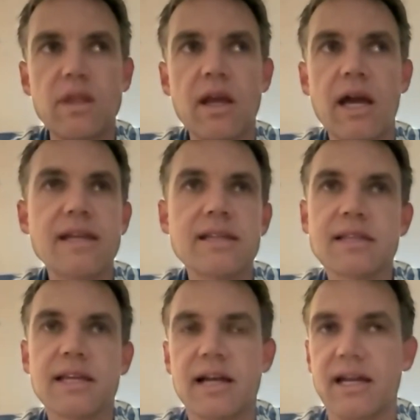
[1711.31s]
I guess
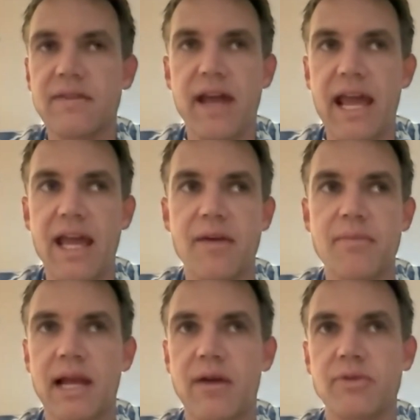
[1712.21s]
like kind of a ham,
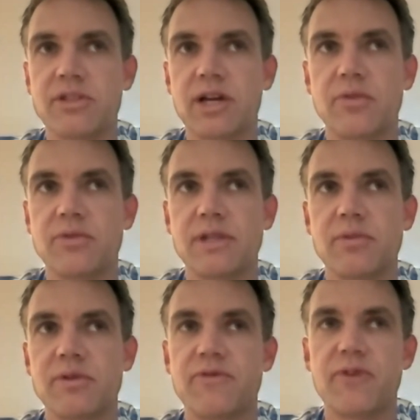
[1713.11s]
and I always thought it
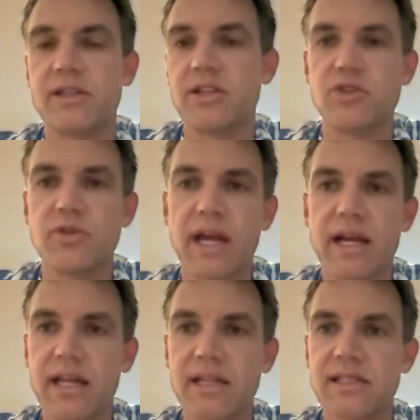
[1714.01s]
was fun to do that
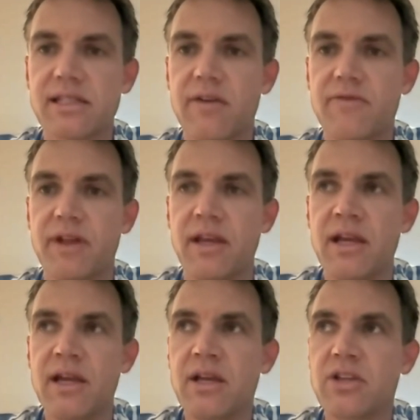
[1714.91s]
kind of stuff. And
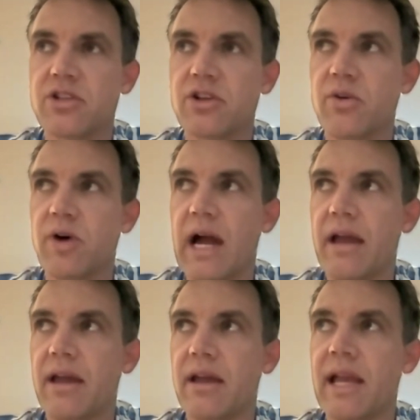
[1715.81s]
so
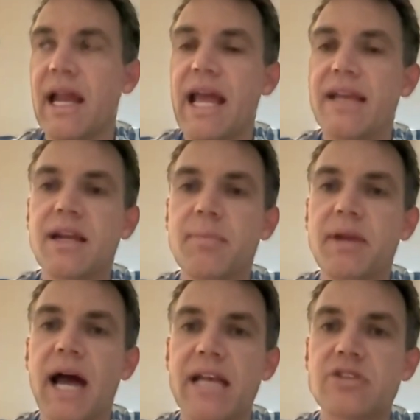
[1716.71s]
I ended up
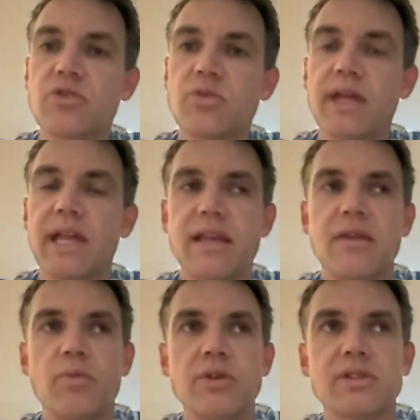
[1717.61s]
in a high school that and
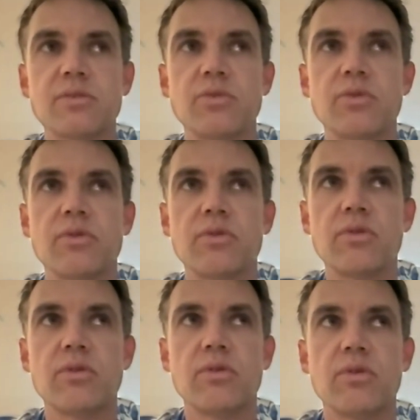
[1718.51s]

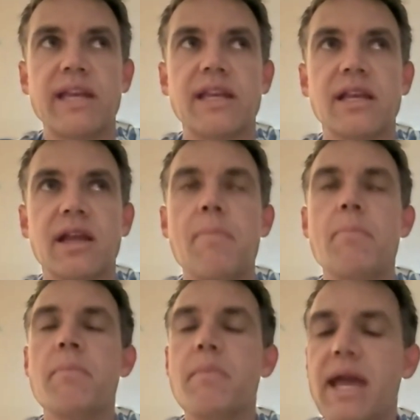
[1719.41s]
had an
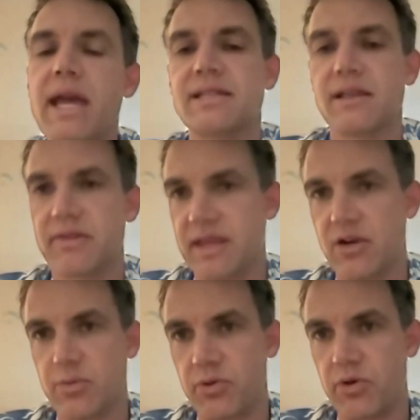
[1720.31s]
amazing
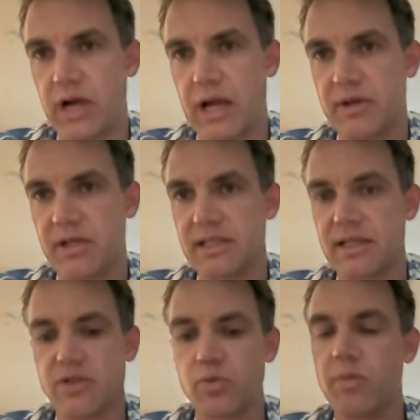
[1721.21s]
theater program because of
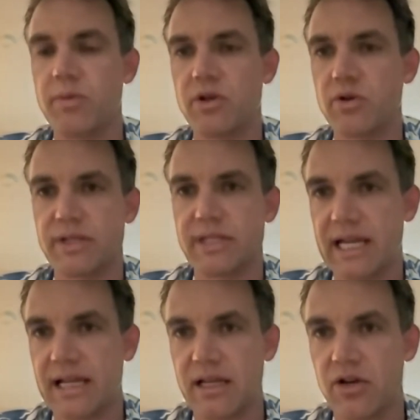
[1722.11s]
this woman who had
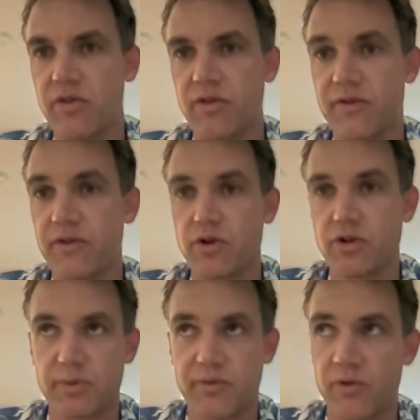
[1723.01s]
taken it over a few
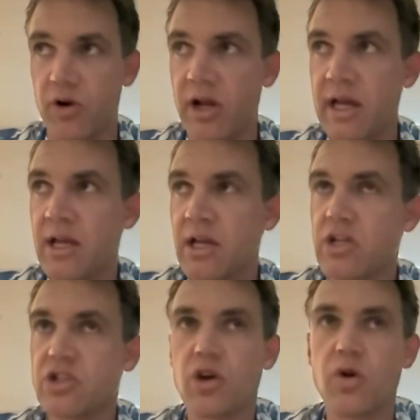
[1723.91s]
years before.
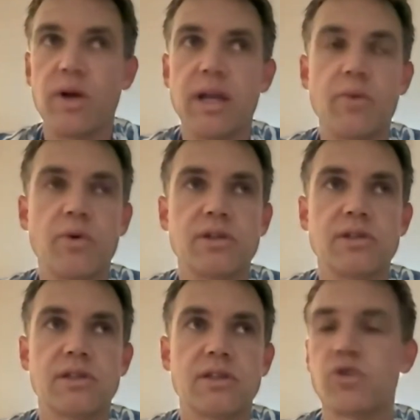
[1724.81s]
So it
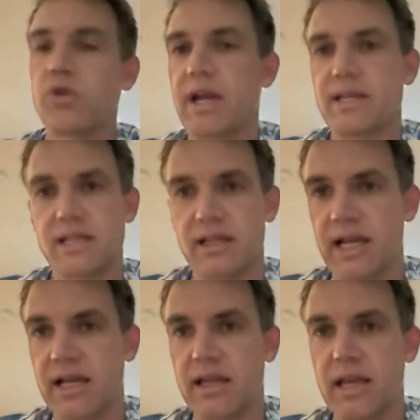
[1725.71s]
was crazy.
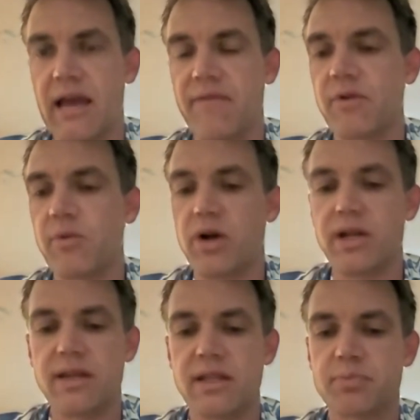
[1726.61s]
Like
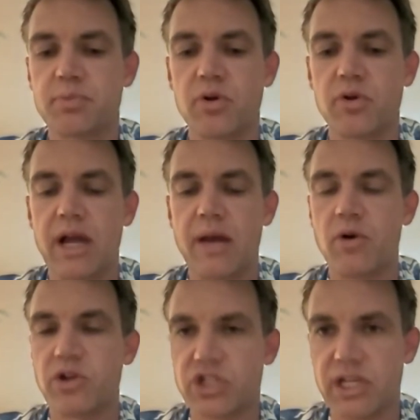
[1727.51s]
everyone in this program,
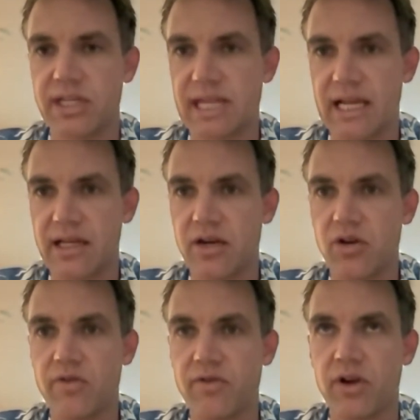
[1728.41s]
while she had taken it
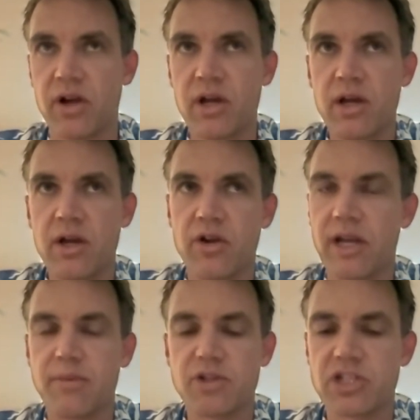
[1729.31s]
over, her
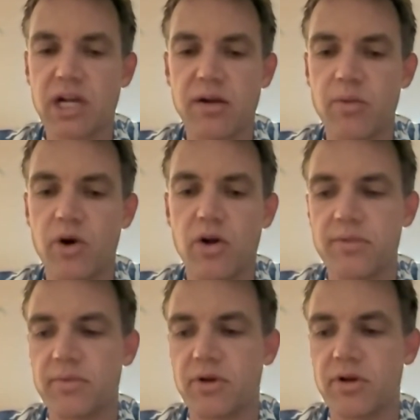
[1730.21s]
name was Sherry
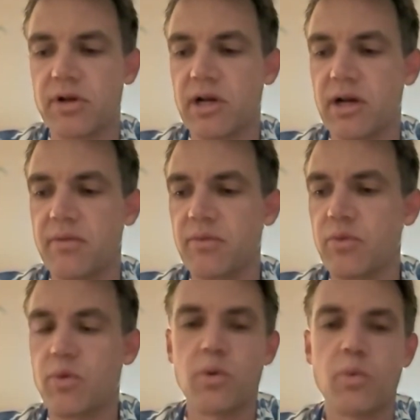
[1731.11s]
Wallenberg.
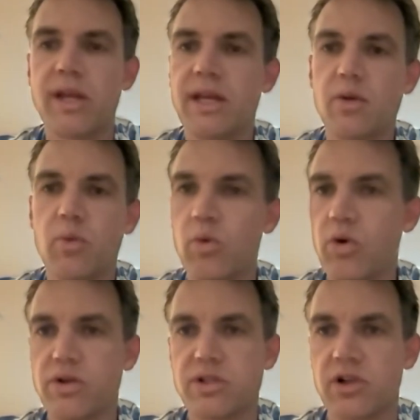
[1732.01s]
Were winning
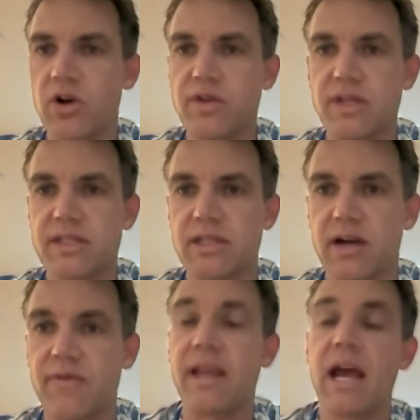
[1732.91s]
awards and all this
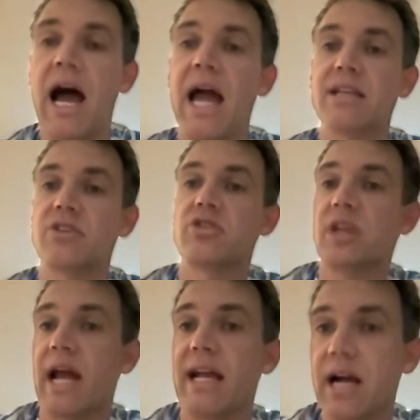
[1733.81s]
stuff, and I
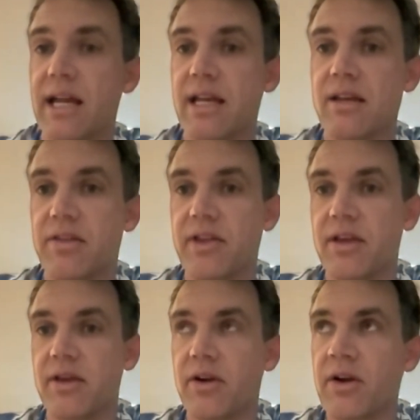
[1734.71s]
got into
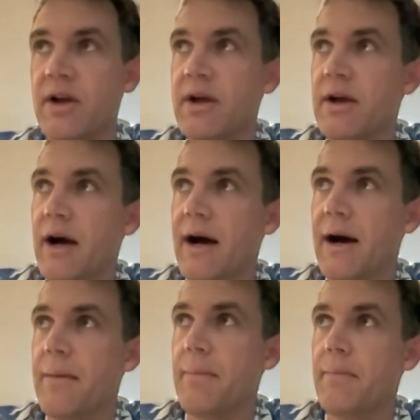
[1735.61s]
theater
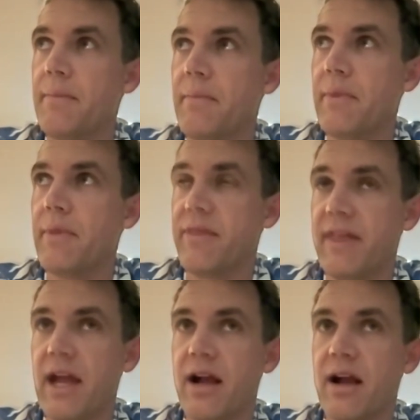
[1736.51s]

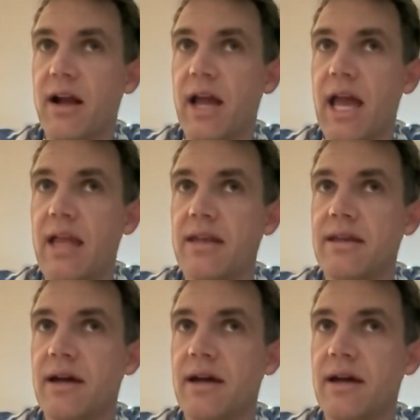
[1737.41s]
there, and